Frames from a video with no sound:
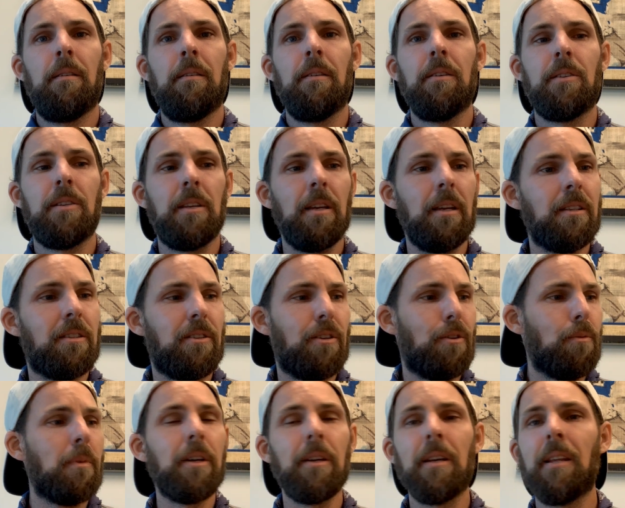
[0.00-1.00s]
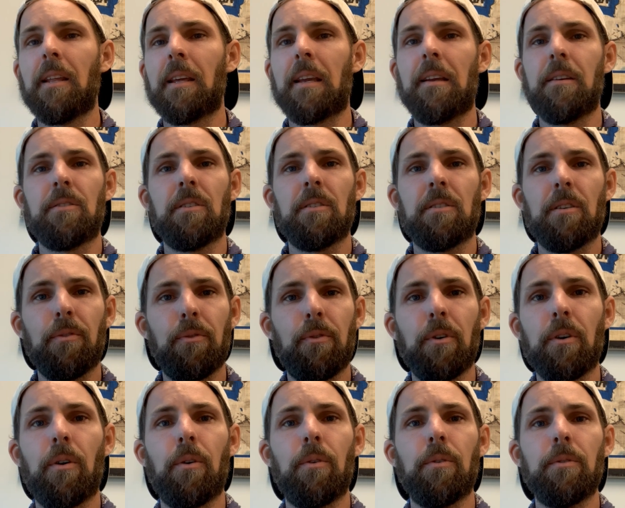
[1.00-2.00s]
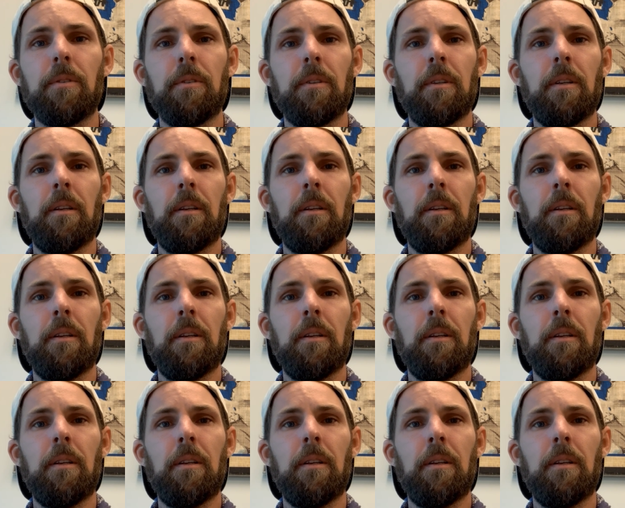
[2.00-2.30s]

You see, it's humility that gives us a foothold